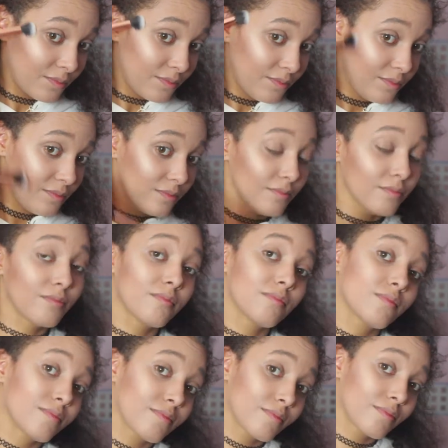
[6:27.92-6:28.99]

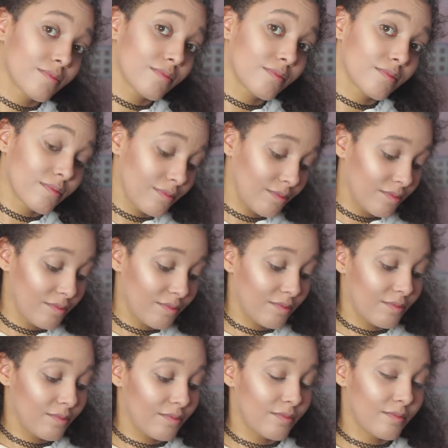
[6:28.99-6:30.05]

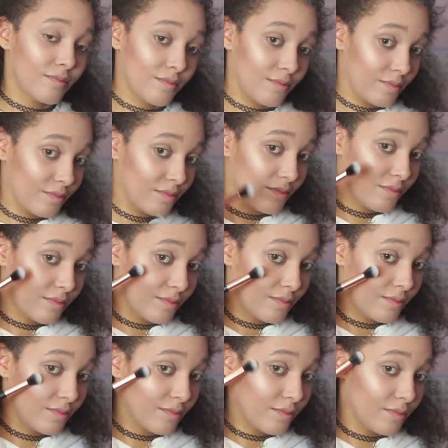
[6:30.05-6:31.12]

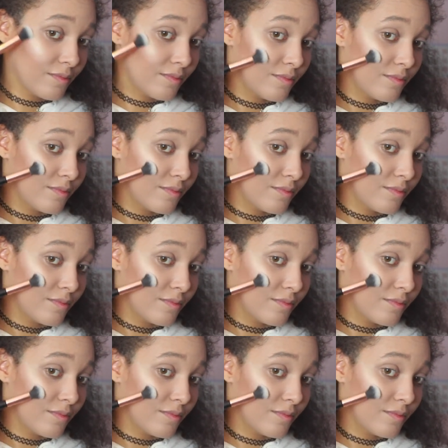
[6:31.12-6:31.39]
No one is speaking in this clip.